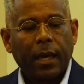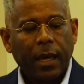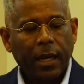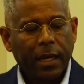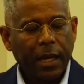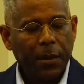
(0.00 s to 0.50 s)

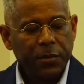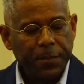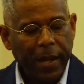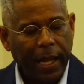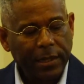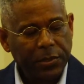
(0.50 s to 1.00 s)
And it comes
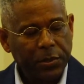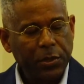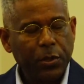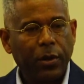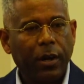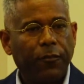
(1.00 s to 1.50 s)
back to
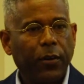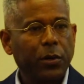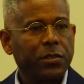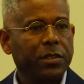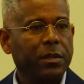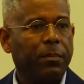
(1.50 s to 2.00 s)
a
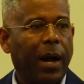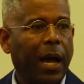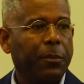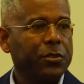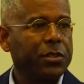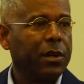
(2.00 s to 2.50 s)
verse in the
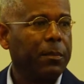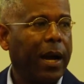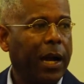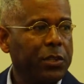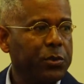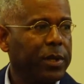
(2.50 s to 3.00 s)
Bible,
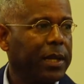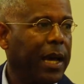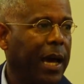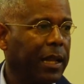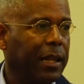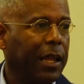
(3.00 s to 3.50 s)
Jeremiah
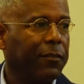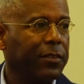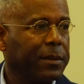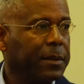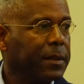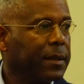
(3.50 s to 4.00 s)

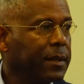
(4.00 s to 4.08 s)
29:11.